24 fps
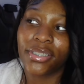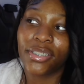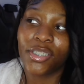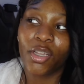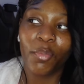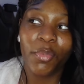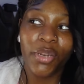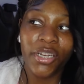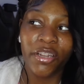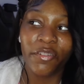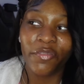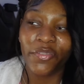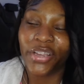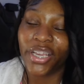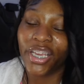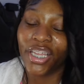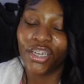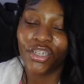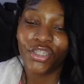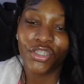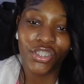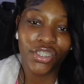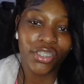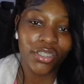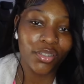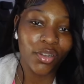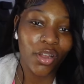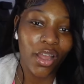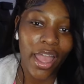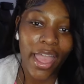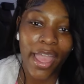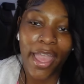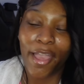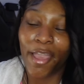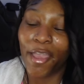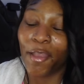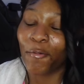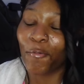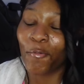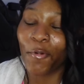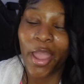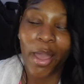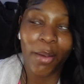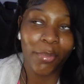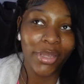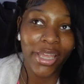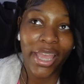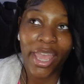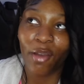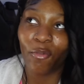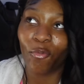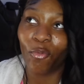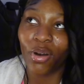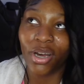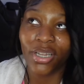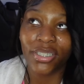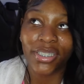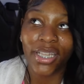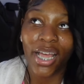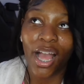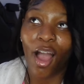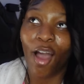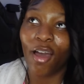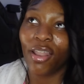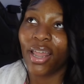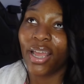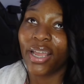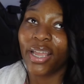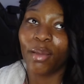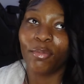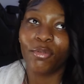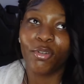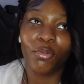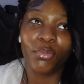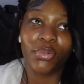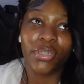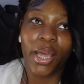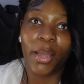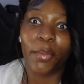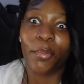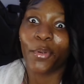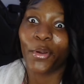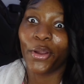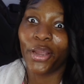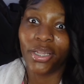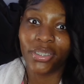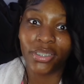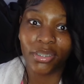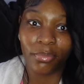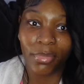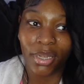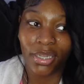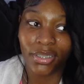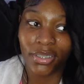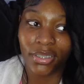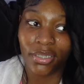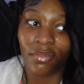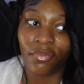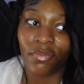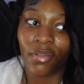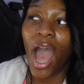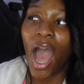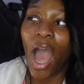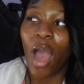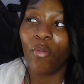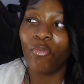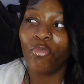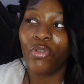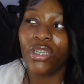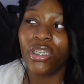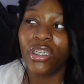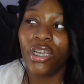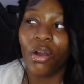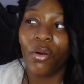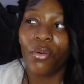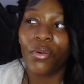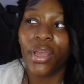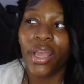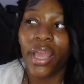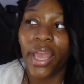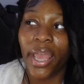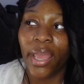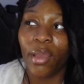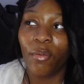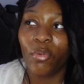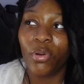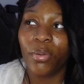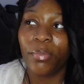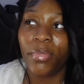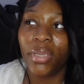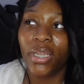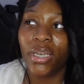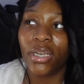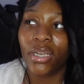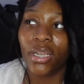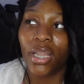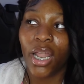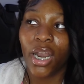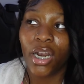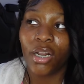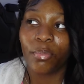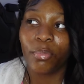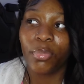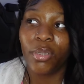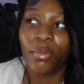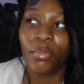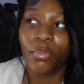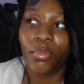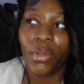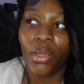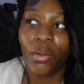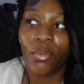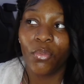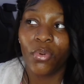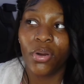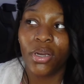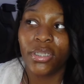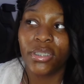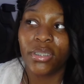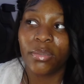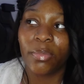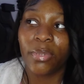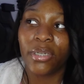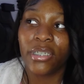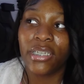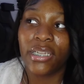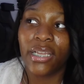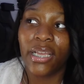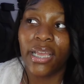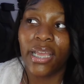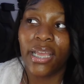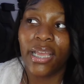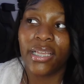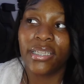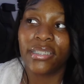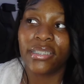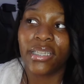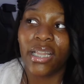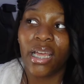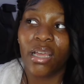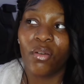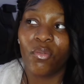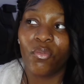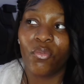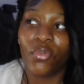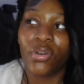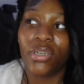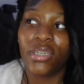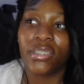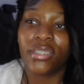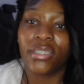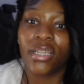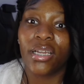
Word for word: so many different energies around me at once. Like all I kept doing was like praying to myself. I'm really okay with meeting a lot of people at once, but then it's like when it's